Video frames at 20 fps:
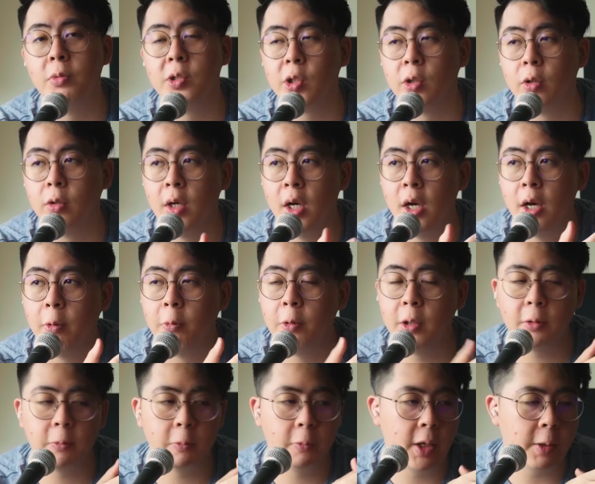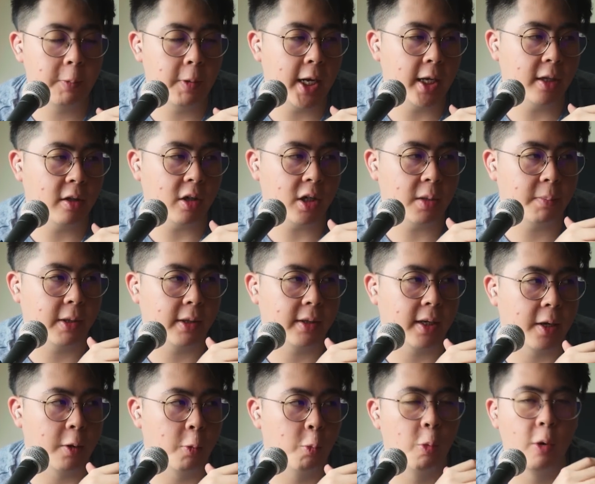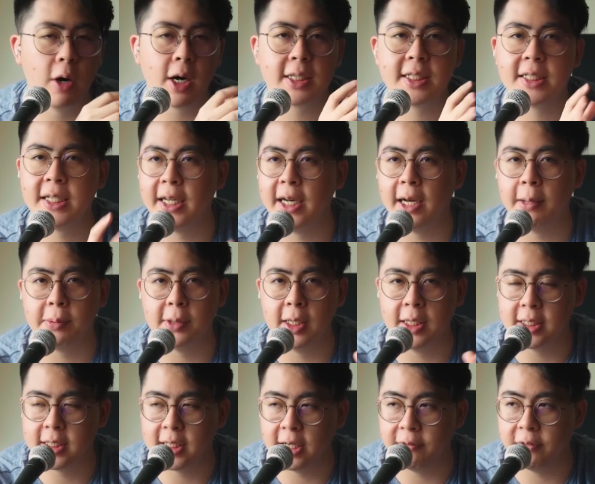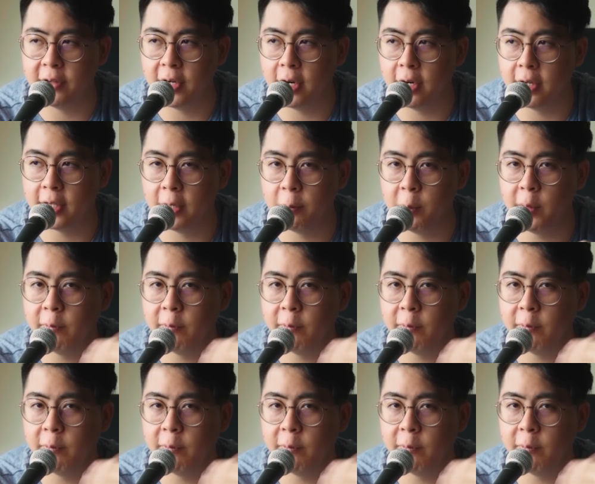So we can talk about like work setups and stuff another time.